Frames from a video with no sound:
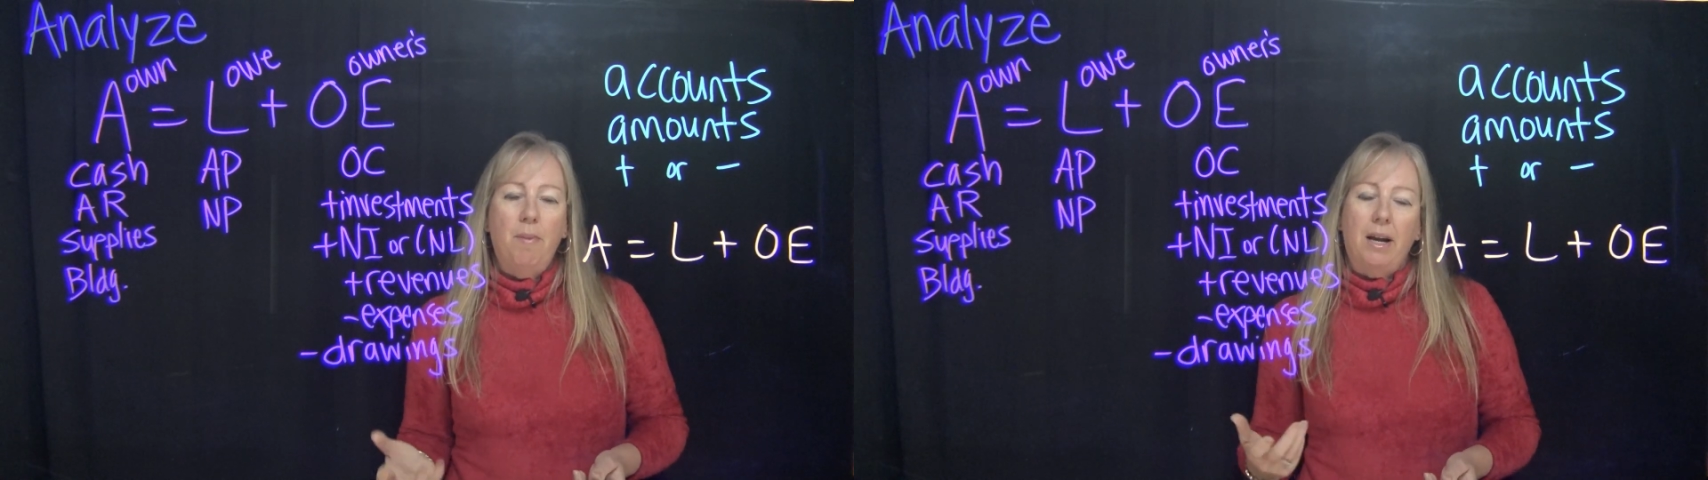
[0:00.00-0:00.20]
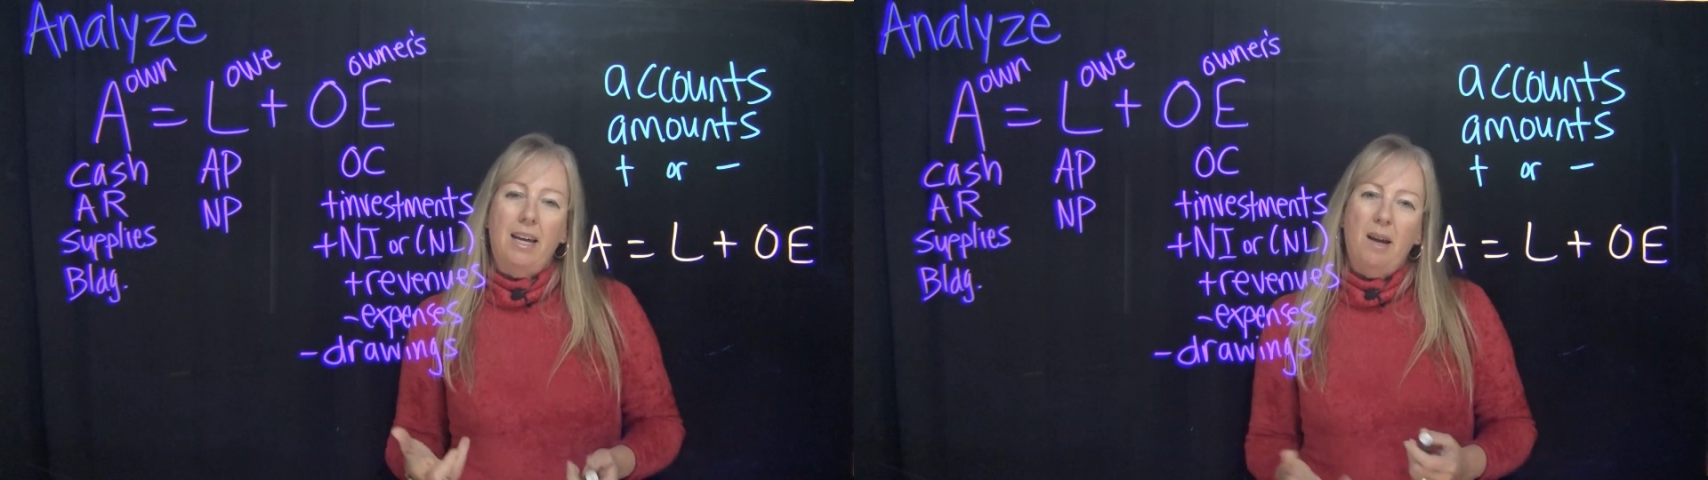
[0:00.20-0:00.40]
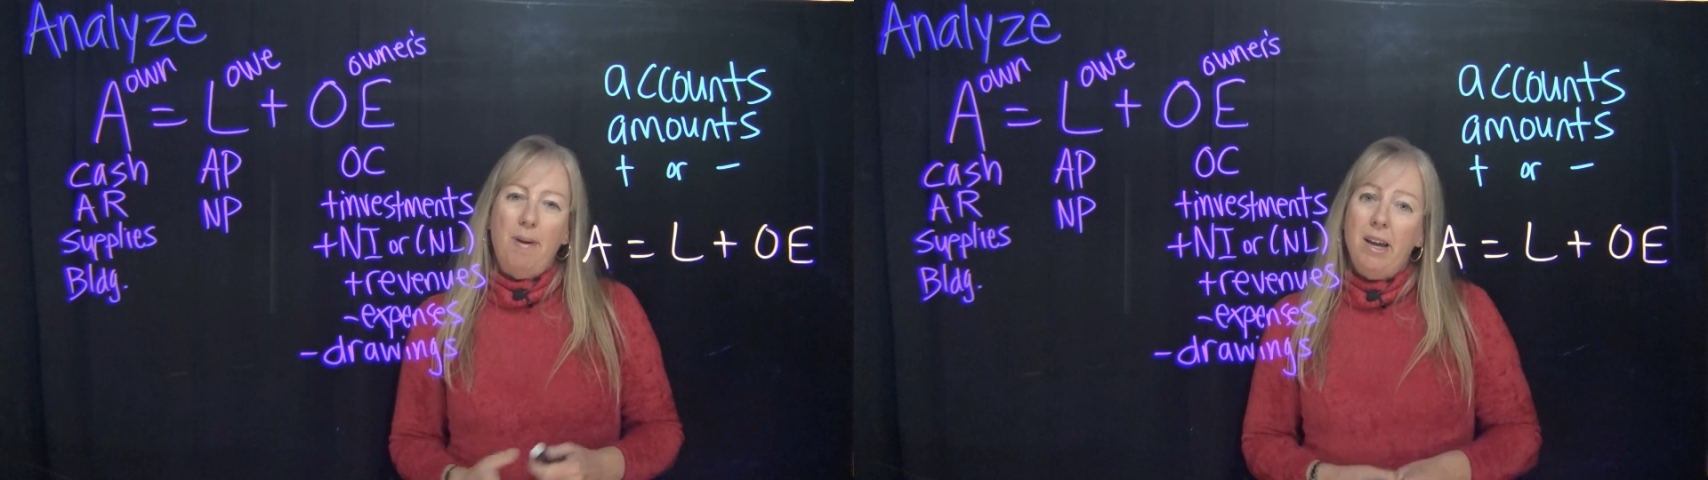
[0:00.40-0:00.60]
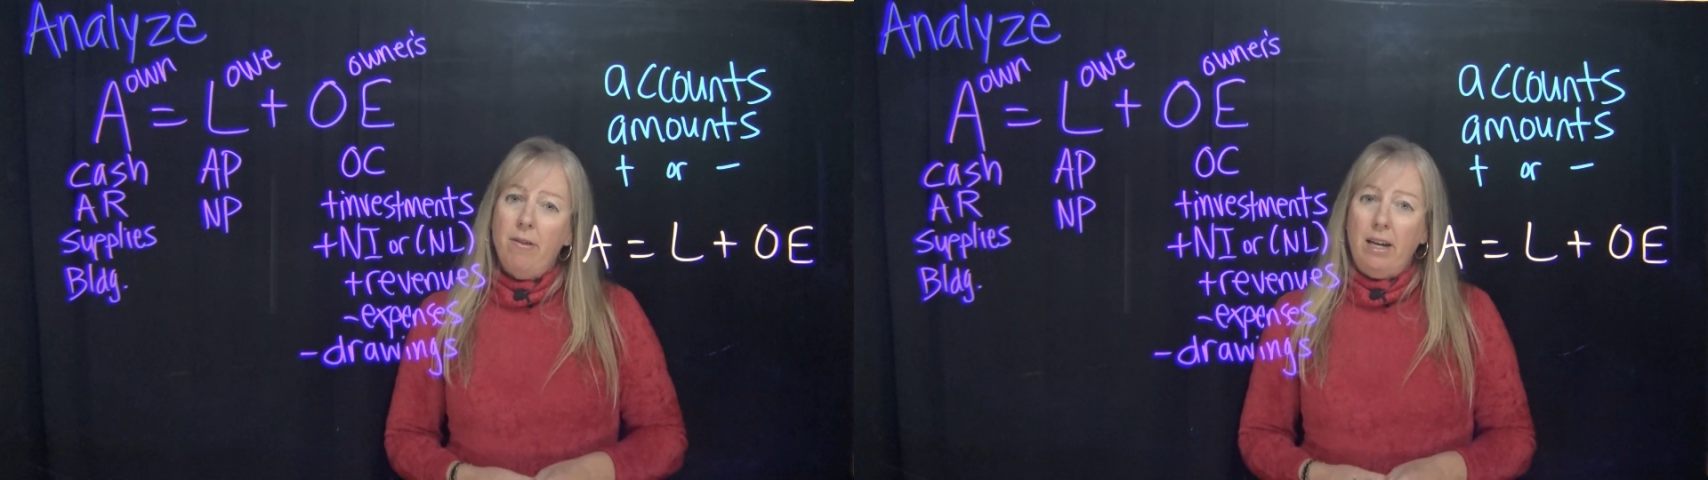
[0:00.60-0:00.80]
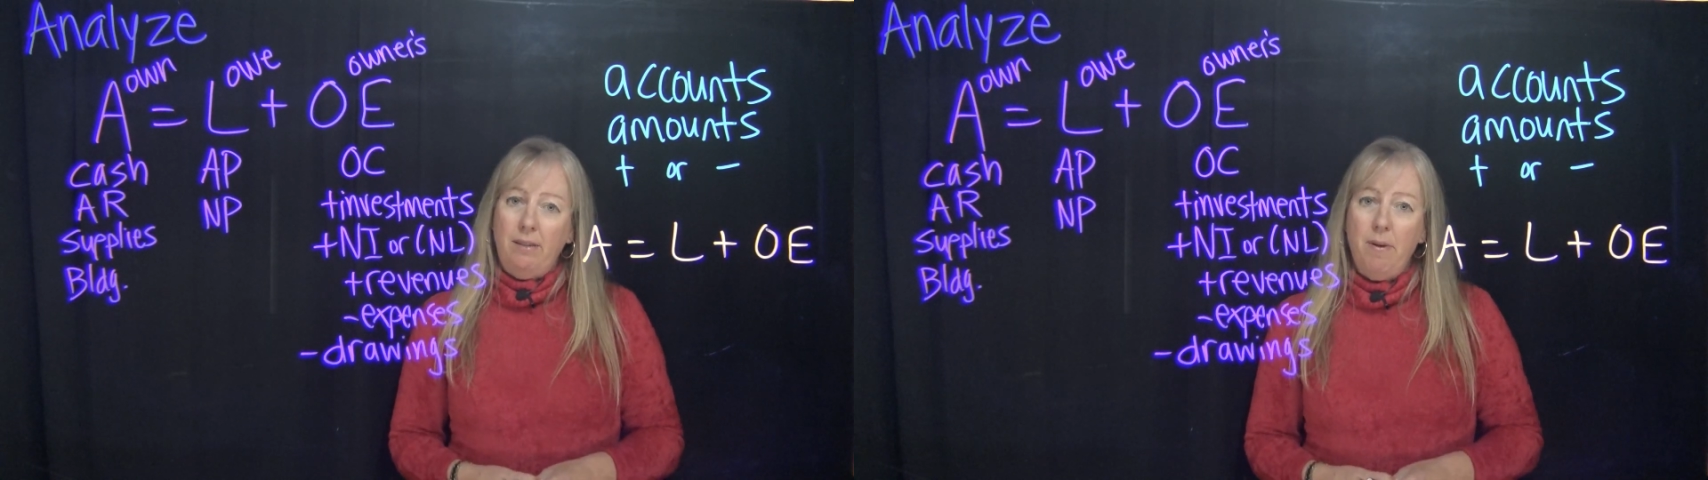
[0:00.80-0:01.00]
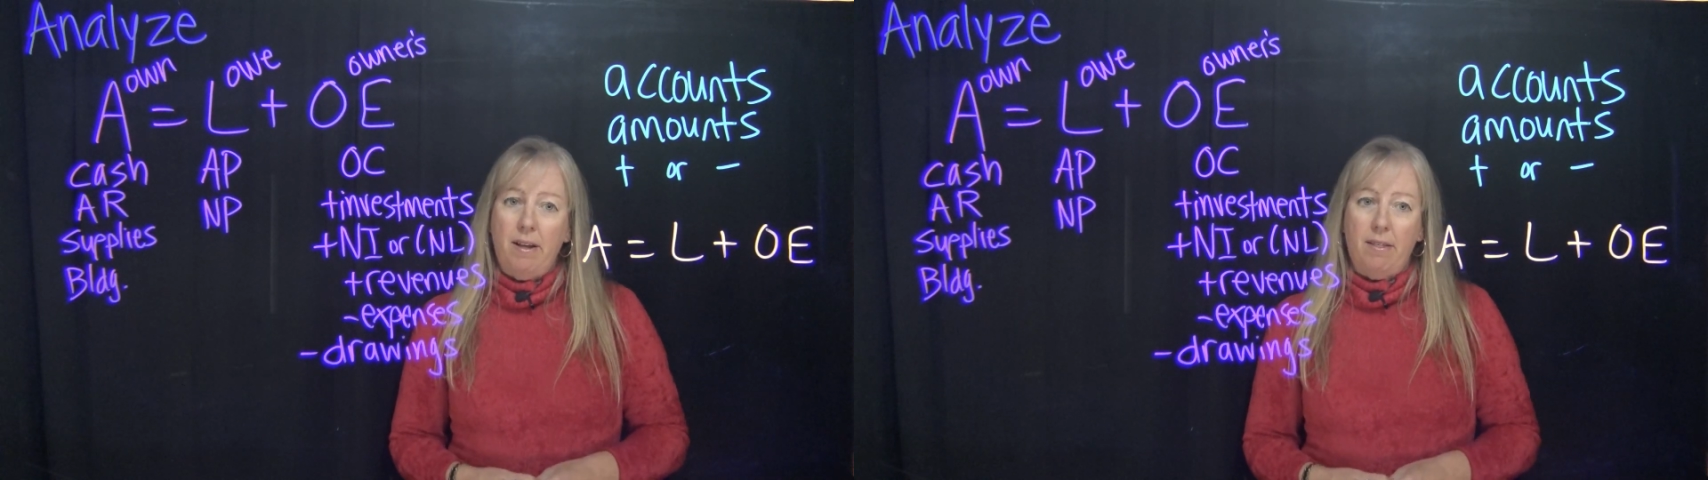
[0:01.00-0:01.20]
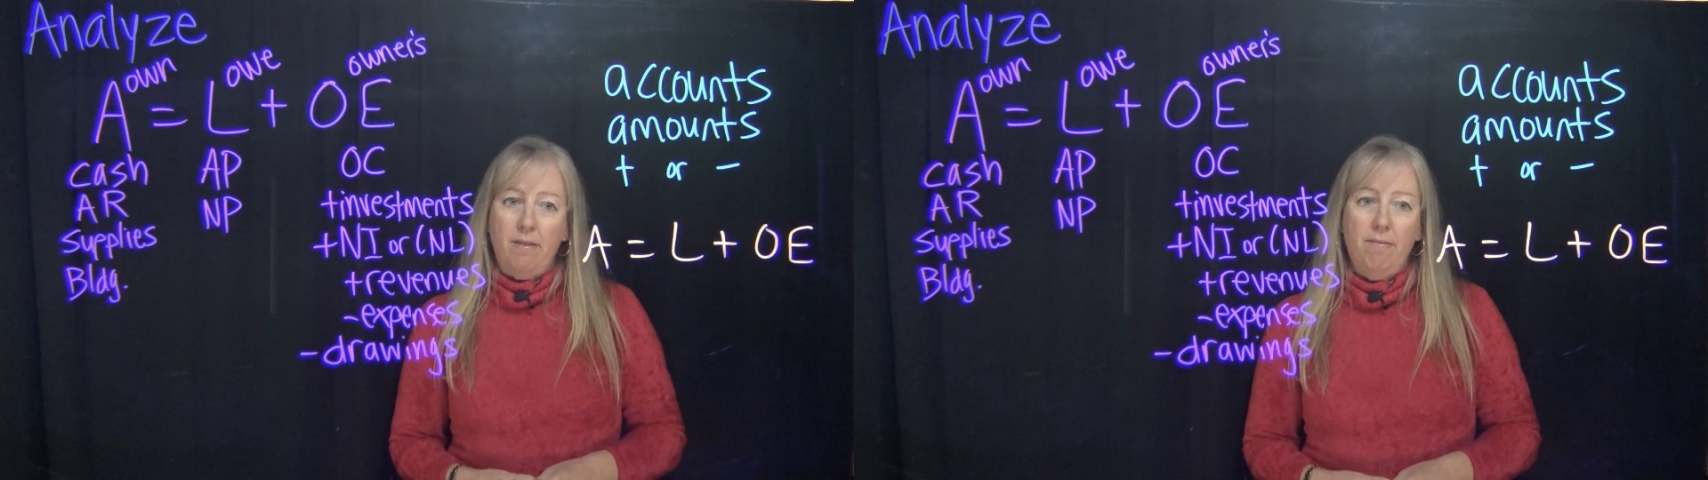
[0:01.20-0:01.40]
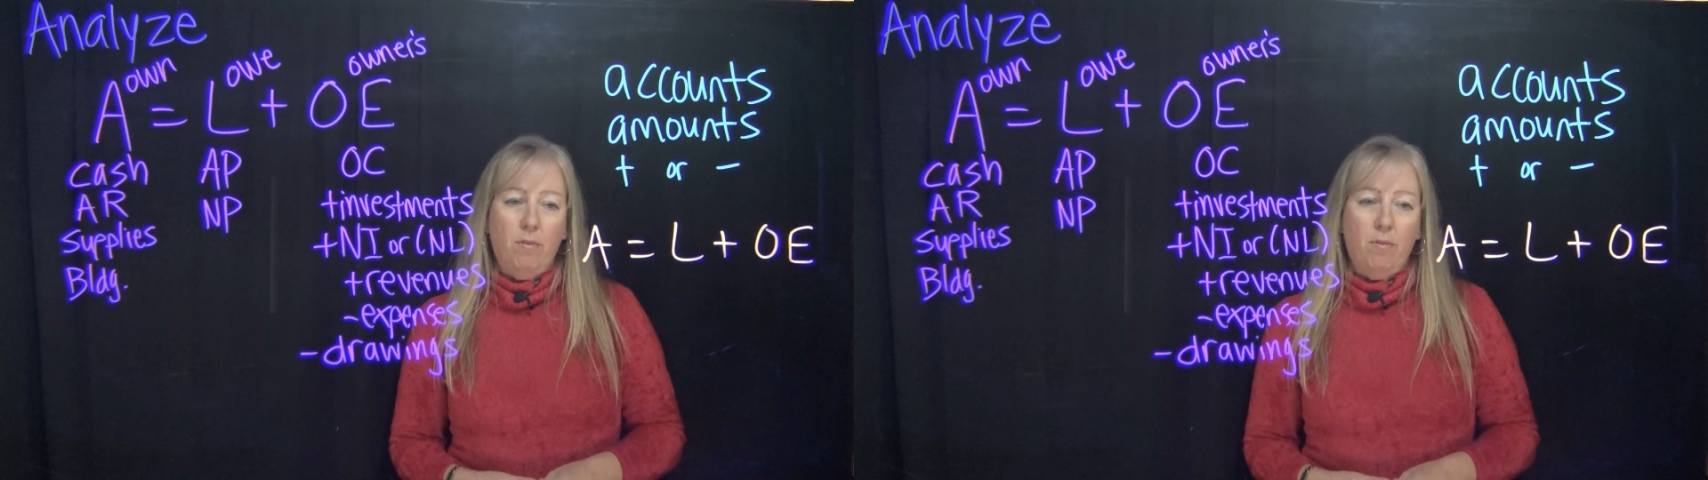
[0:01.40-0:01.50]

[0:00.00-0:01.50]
but can I pay you next month?